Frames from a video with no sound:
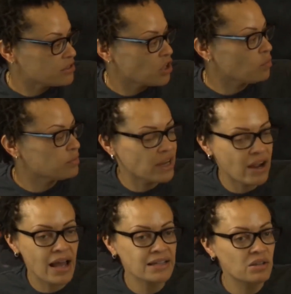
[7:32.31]
So there
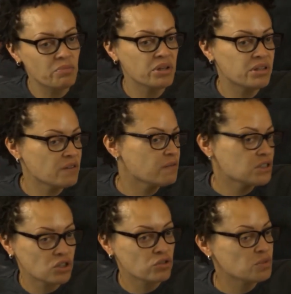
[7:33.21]
has to be a different
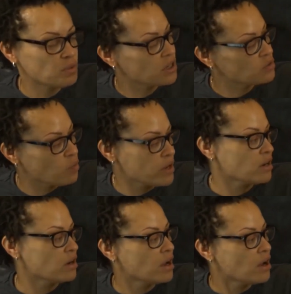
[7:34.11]
solution because
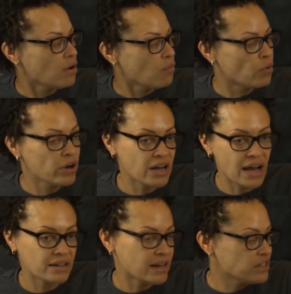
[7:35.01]
we're
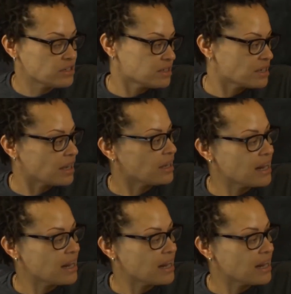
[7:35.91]
not a nation state.